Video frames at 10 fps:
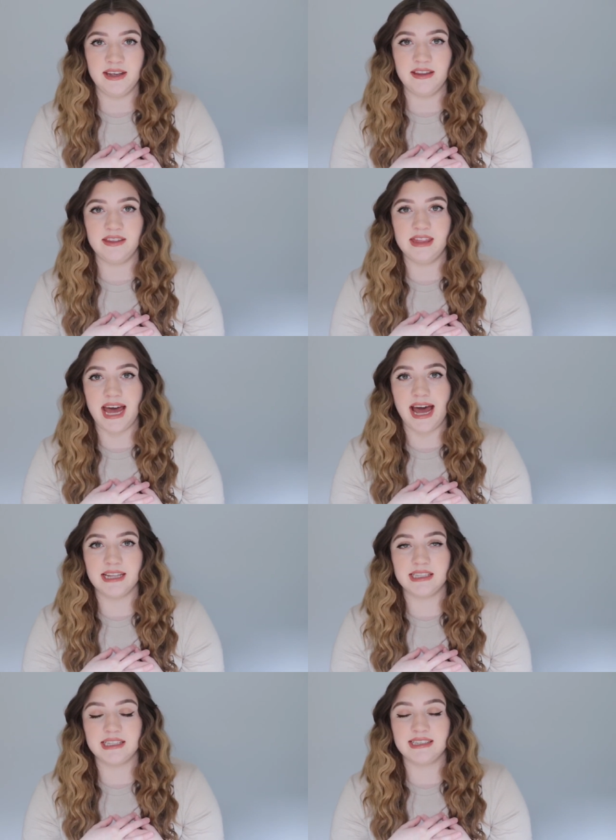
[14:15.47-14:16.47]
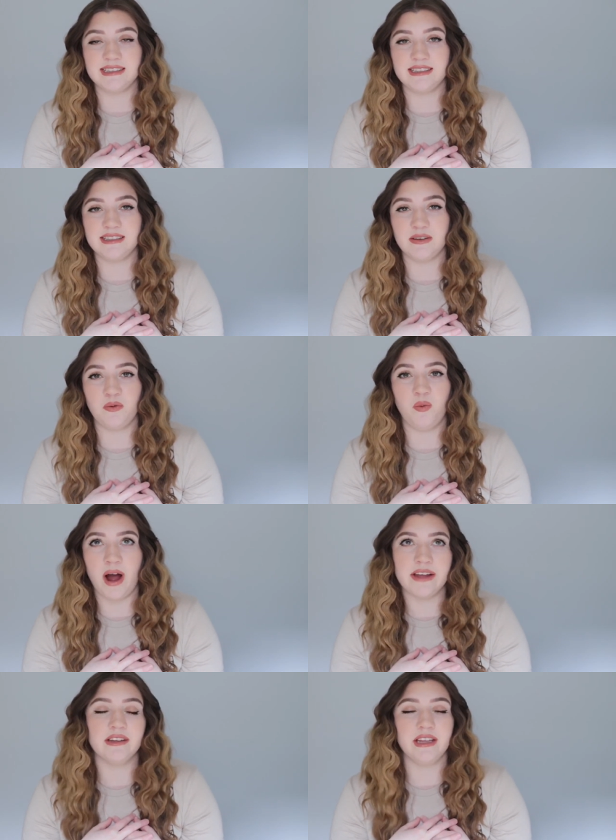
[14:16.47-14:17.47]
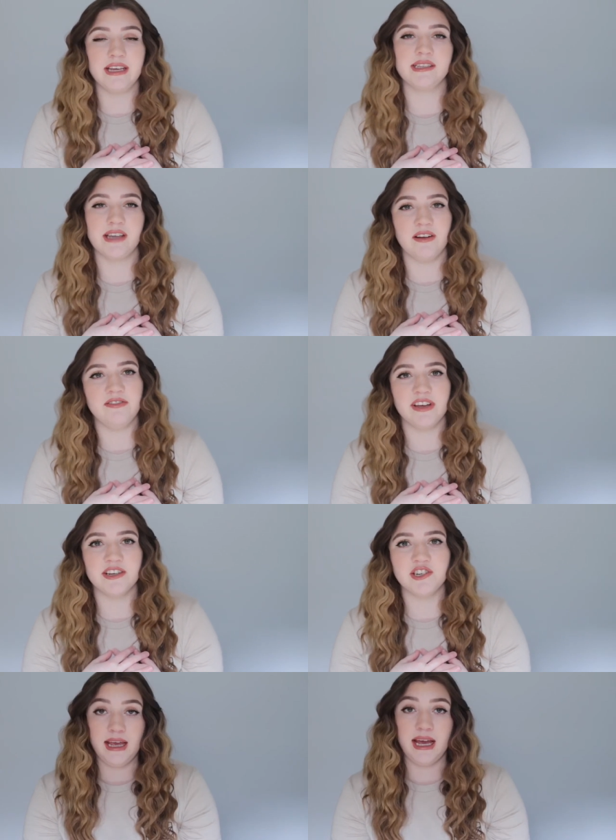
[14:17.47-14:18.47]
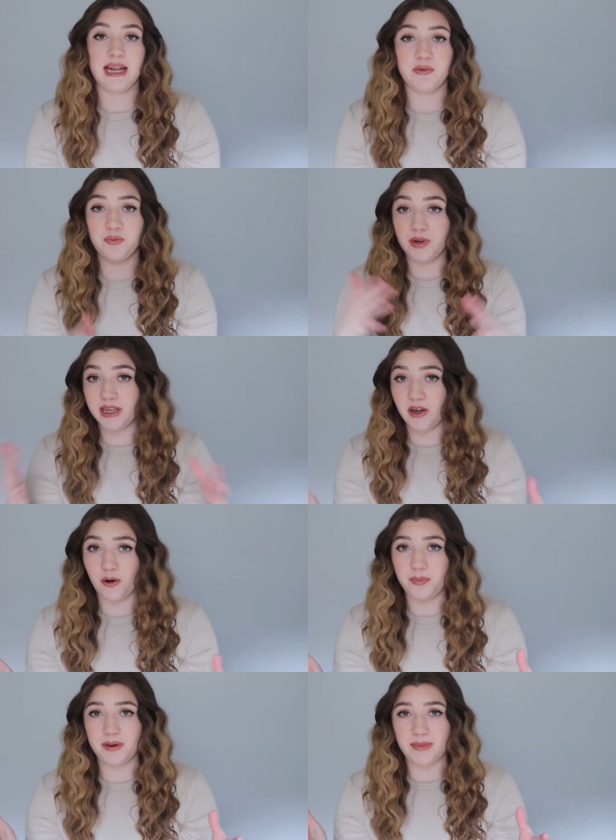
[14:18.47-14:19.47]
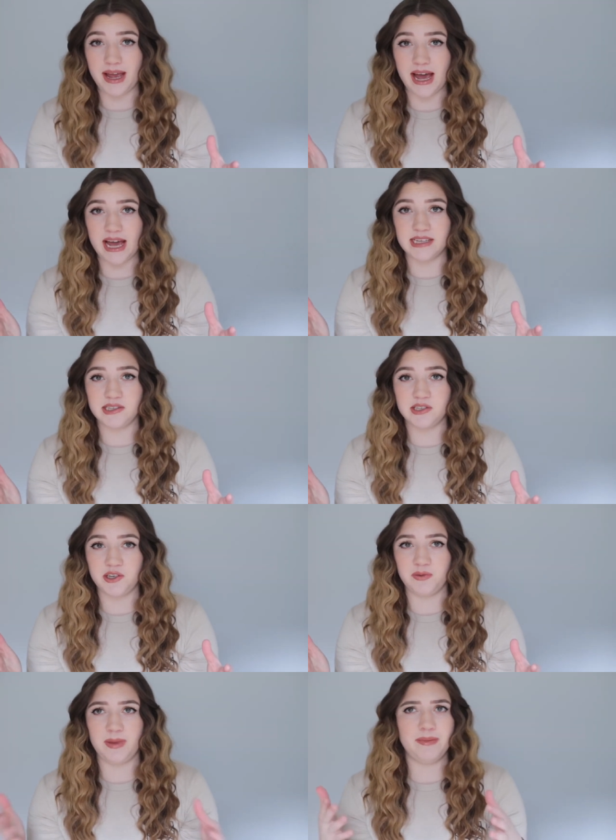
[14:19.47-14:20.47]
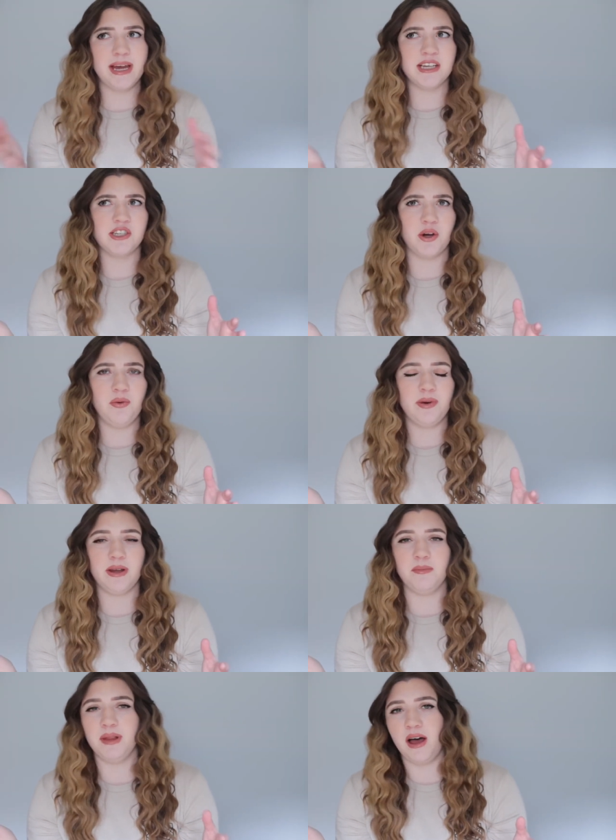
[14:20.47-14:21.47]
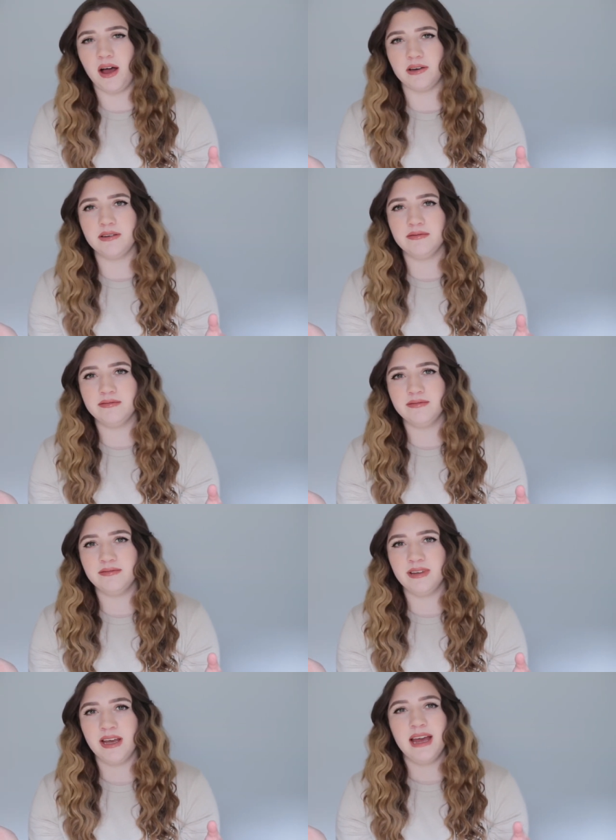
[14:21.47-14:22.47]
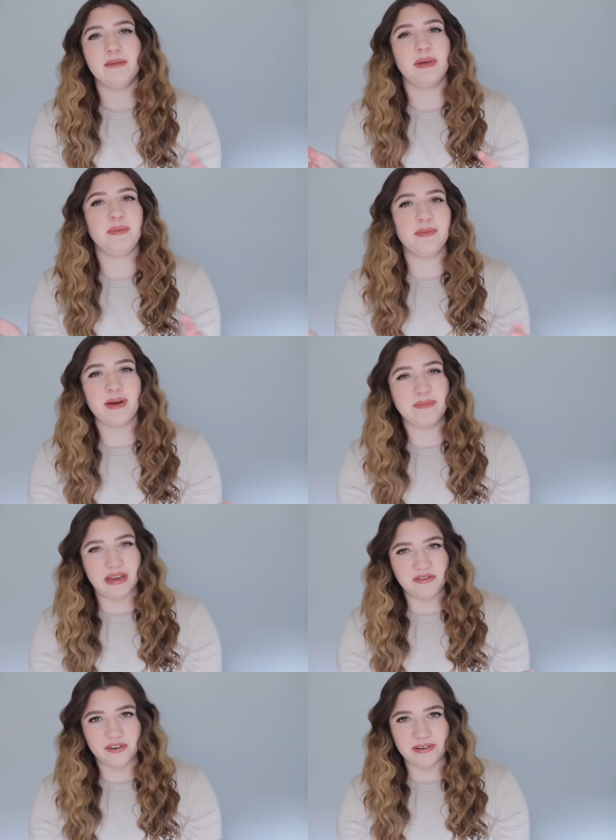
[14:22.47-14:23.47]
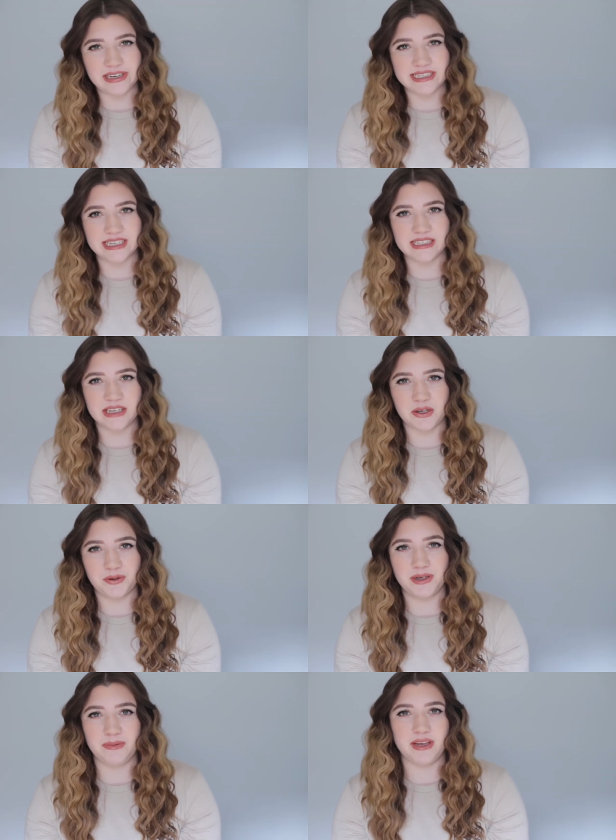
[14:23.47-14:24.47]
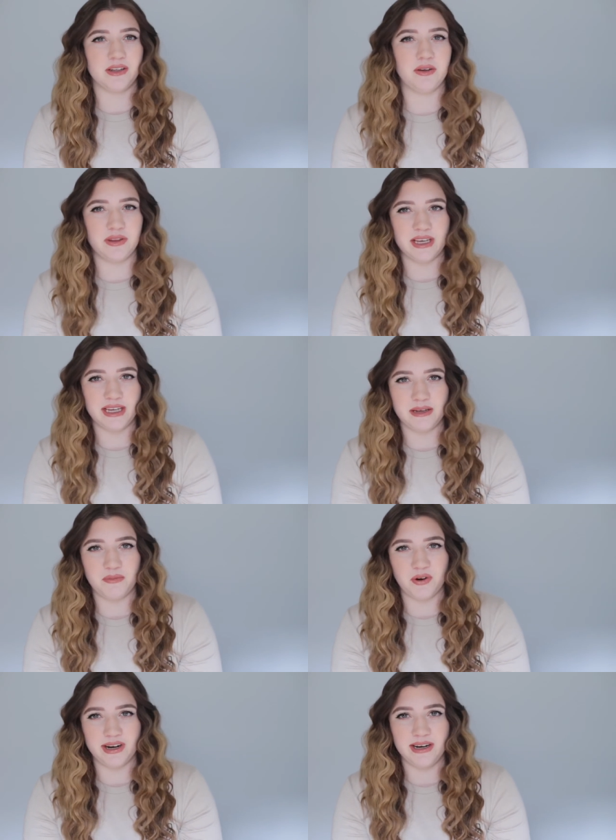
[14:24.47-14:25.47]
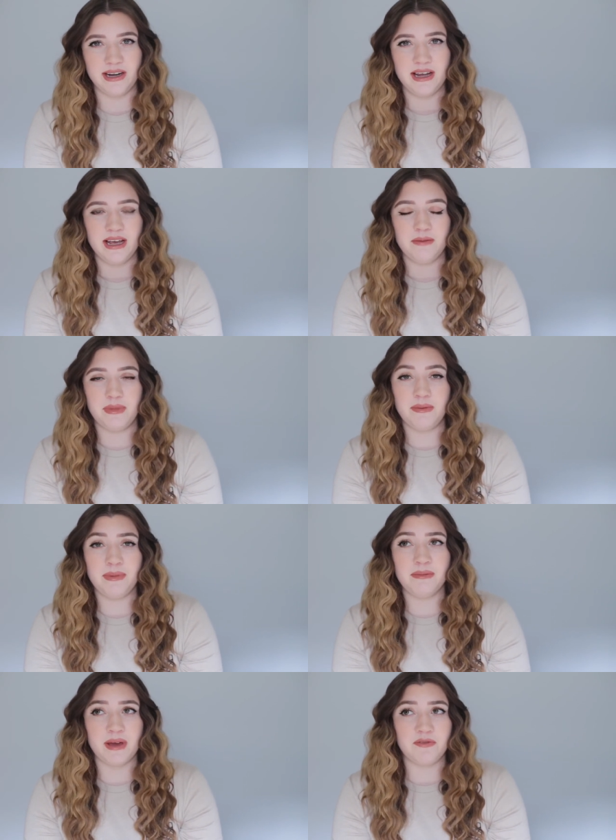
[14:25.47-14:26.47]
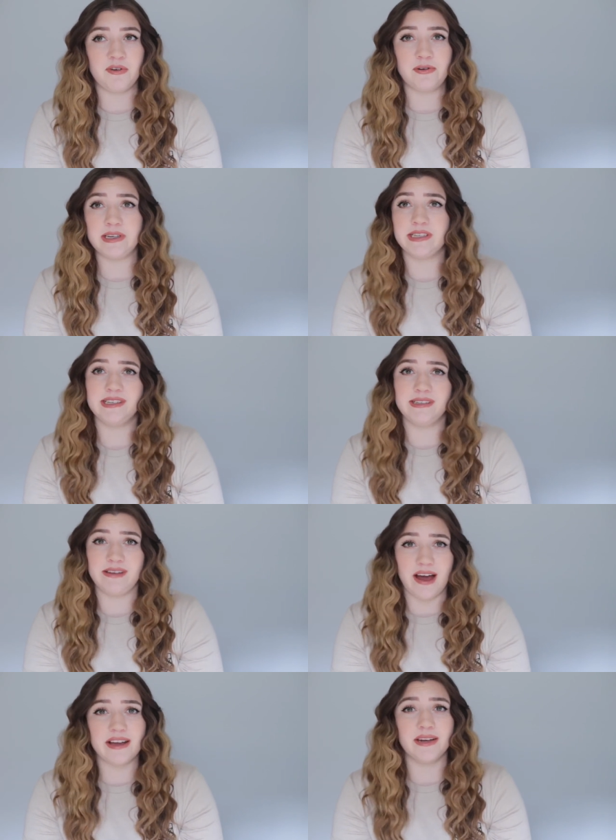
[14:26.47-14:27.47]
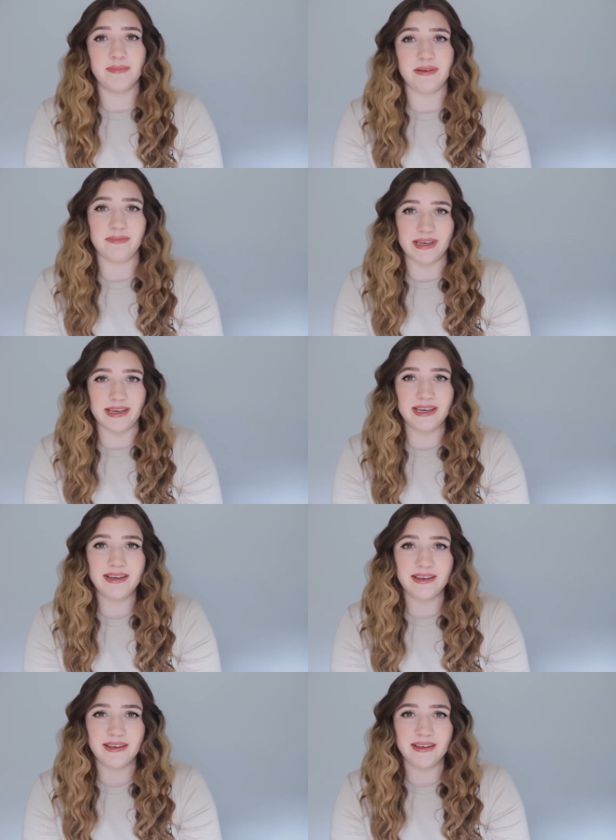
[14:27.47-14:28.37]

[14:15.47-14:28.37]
that's wildly selfish. And it really opened my eyes to maybe I don't want to blog. Maybe my main focus isn't going to be clothing anymore. Maybe my main focus is not going to be me.